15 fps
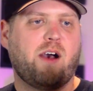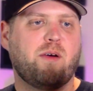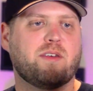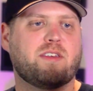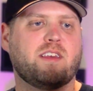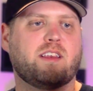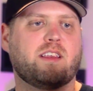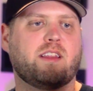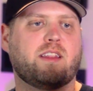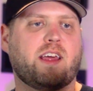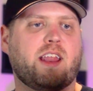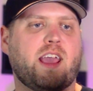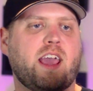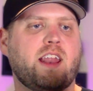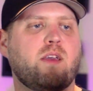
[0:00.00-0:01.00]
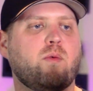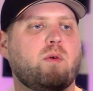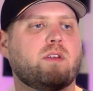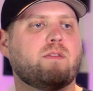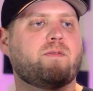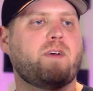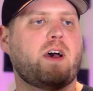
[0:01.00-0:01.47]
How is it that
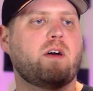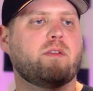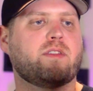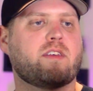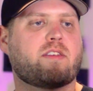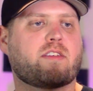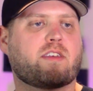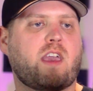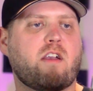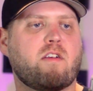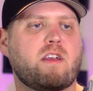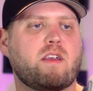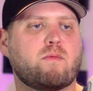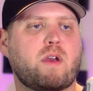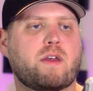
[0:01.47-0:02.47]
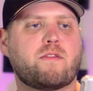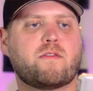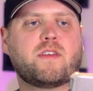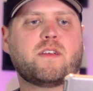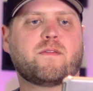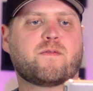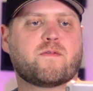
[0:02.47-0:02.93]
anyone found this scary rather than